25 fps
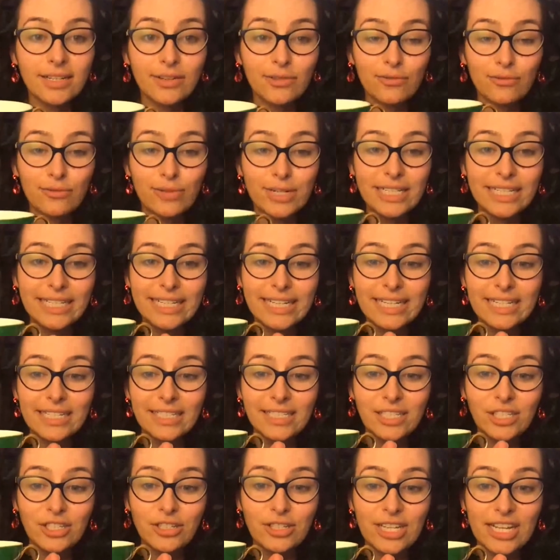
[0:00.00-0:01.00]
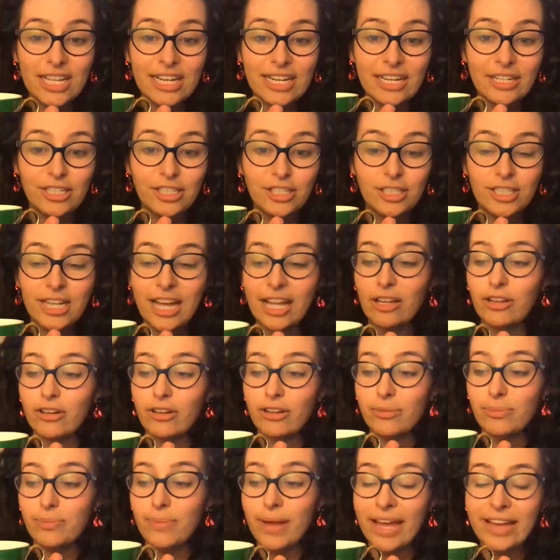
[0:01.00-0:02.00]
Really, you need a shallow,
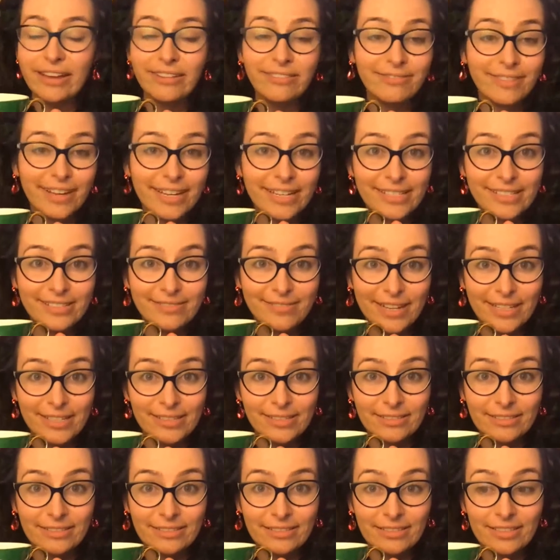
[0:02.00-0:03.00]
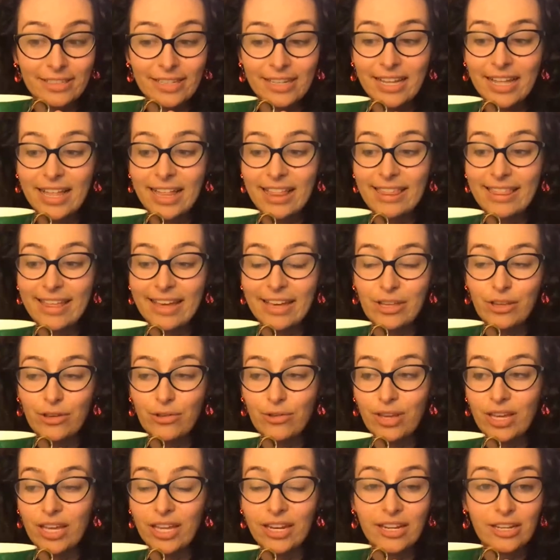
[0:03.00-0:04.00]
pale-faced vessel that you
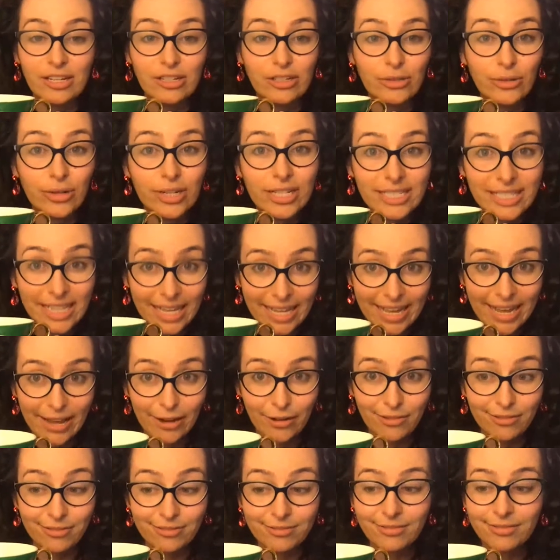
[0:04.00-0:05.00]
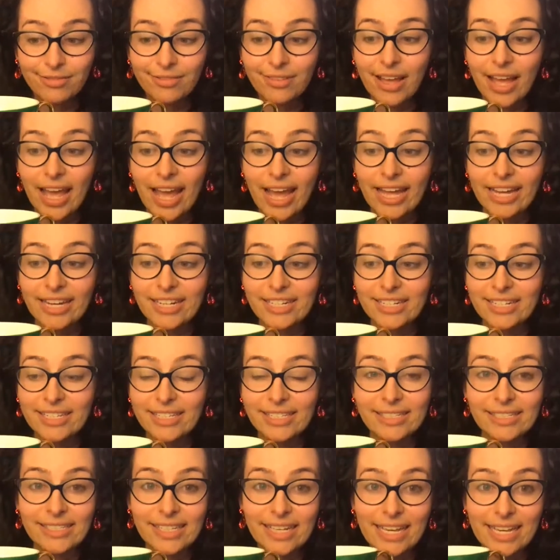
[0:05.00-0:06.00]
can enjoy tea out of and
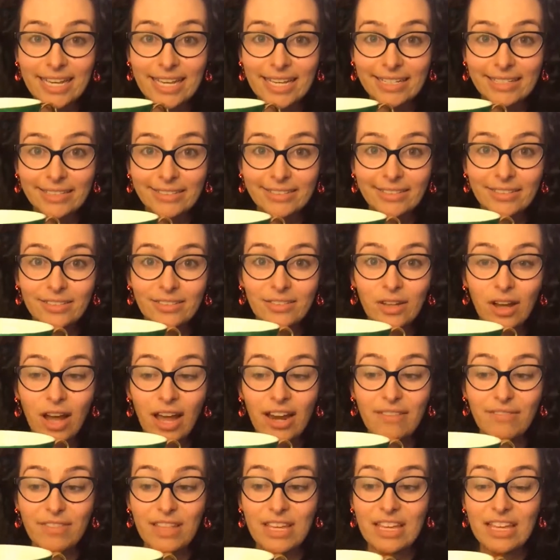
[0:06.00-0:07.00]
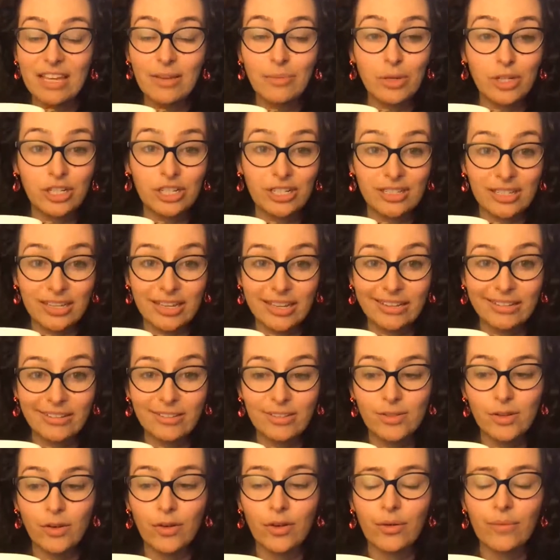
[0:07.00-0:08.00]
see kind of the images in.
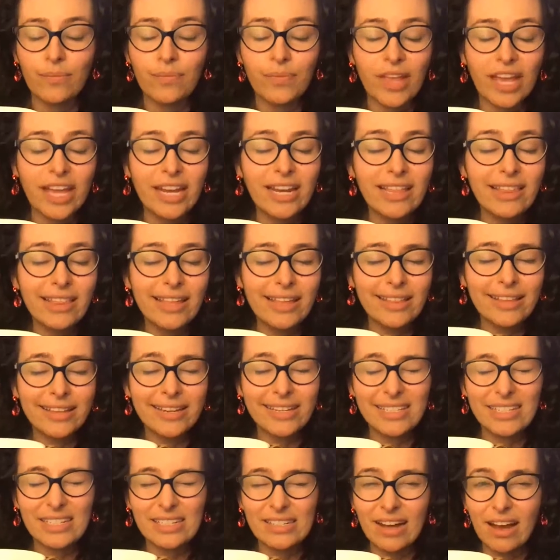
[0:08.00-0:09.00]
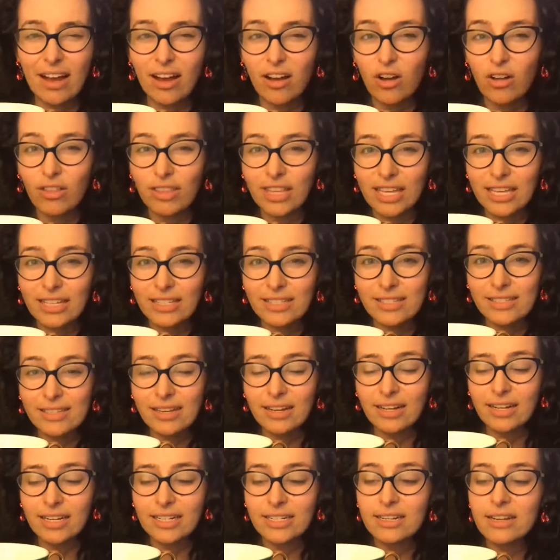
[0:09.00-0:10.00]
So anything that is dark on the
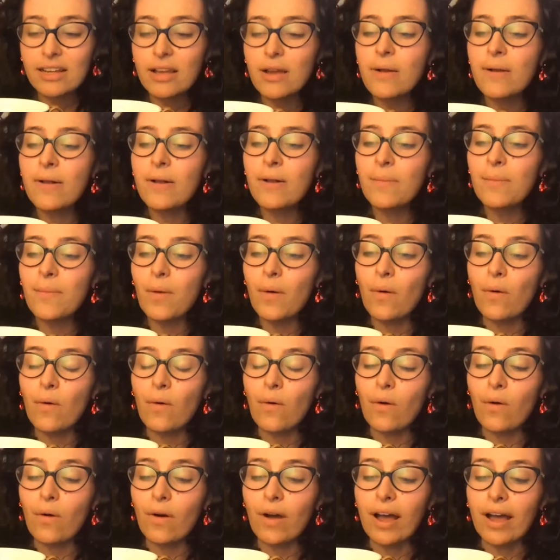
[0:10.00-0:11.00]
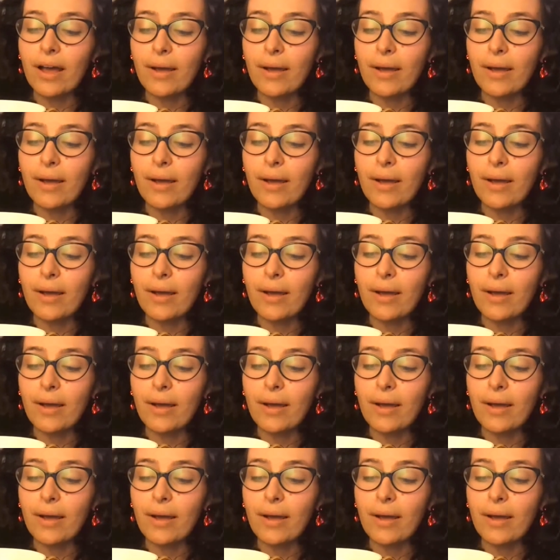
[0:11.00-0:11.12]
inside or